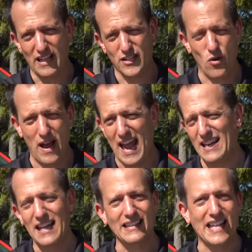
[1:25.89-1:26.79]
Let's go
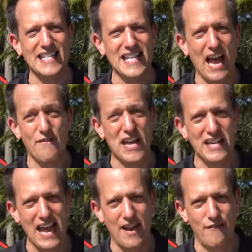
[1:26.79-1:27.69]
ahead, let's dive
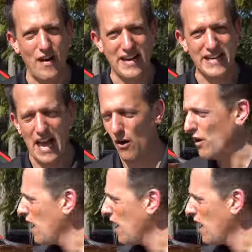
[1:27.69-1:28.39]
in and find out.